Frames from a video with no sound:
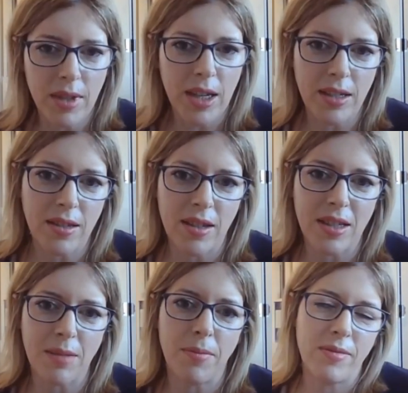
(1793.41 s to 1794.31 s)

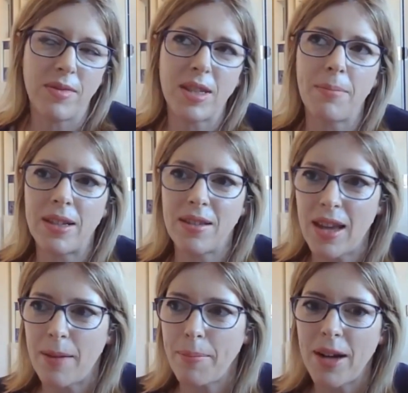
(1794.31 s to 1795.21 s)
is somebody
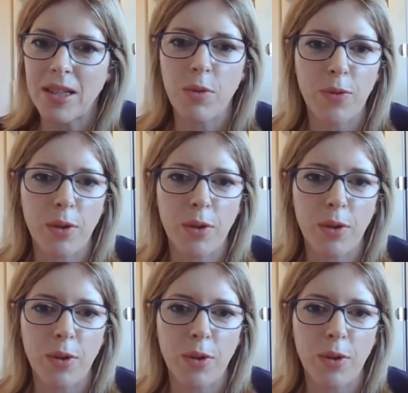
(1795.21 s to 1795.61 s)
that person will feel